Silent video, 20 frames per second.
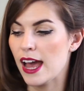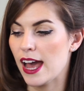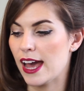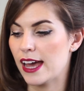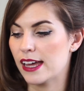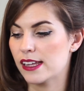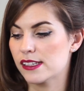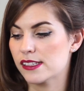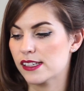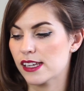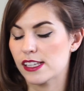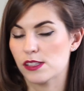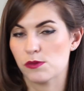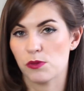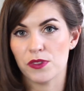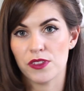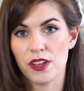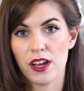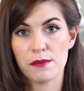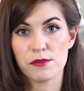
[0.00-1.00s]
and it's
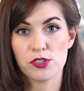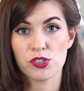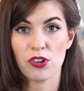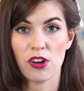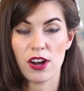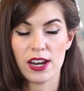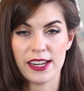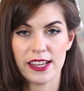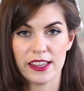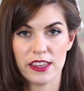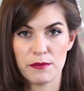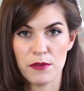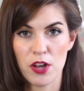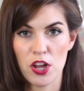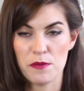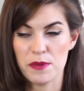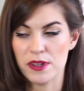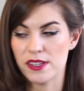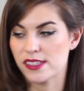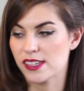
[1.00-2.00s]
one that I'm trialling at the
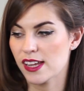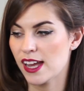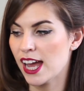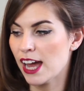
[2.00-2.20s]
moment.